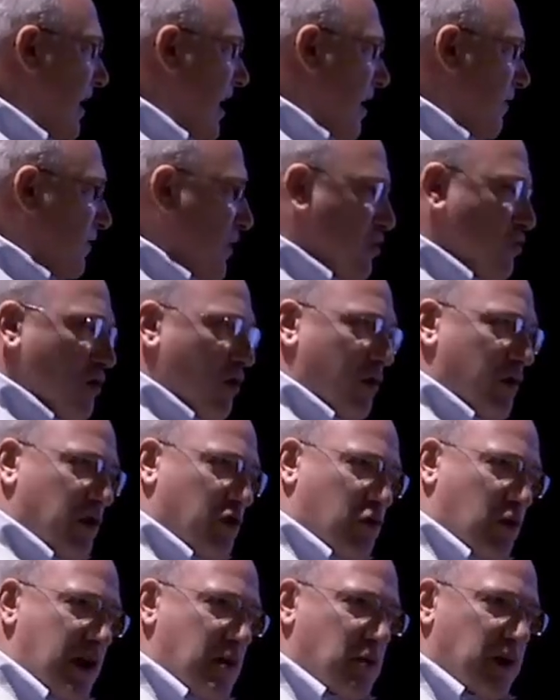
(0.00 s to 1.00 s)
If you don't
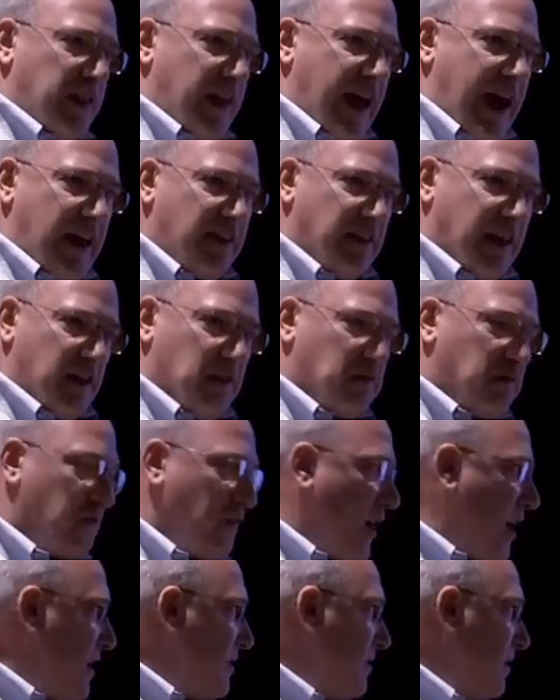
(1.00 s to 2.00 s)
agree with that, then
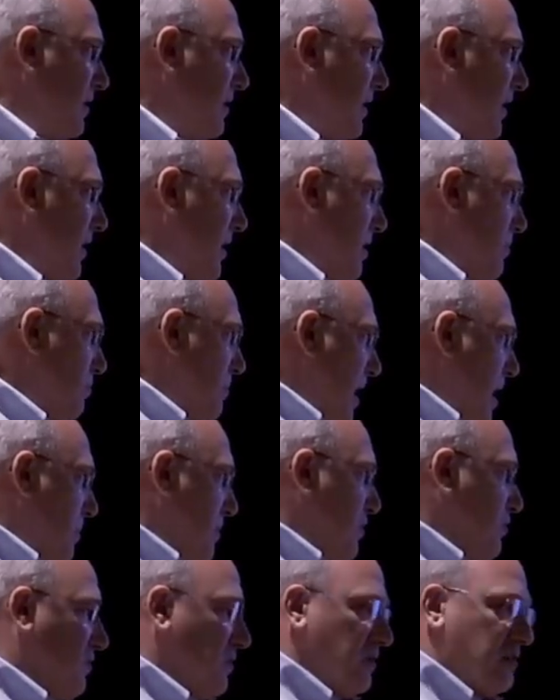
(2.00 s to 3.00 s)
friend,
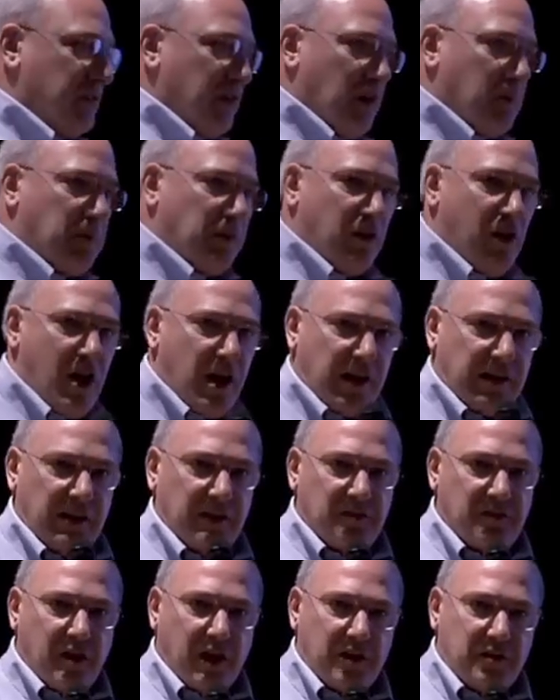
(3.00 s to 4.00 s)
maybe you just don't belong in
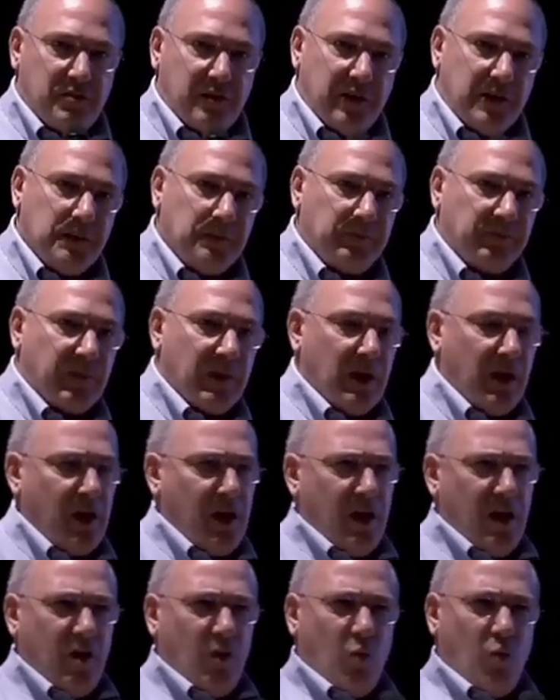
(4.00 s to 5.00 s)
this country.
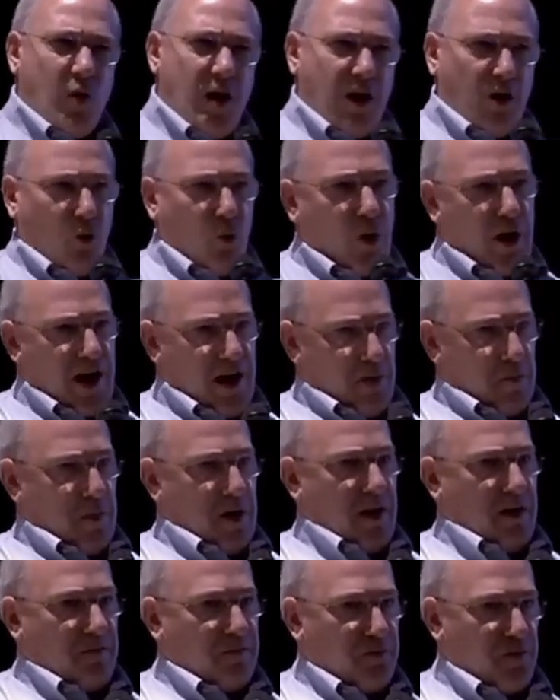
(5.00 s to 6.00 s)
Well, wait a
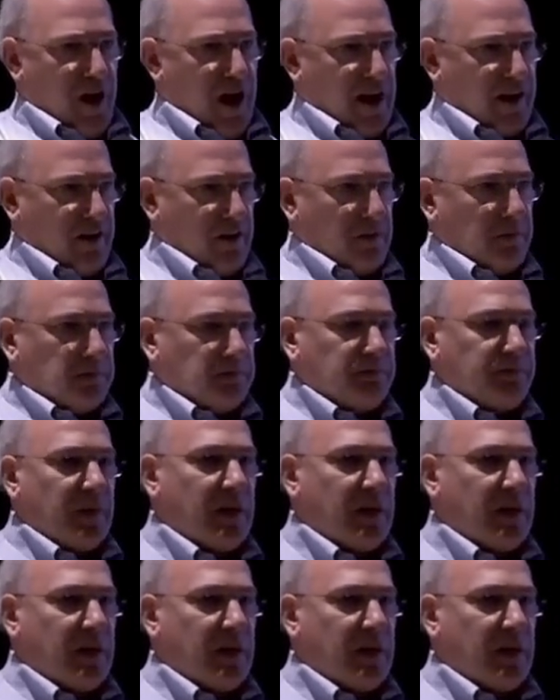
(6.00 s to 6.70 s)
minute, fracker.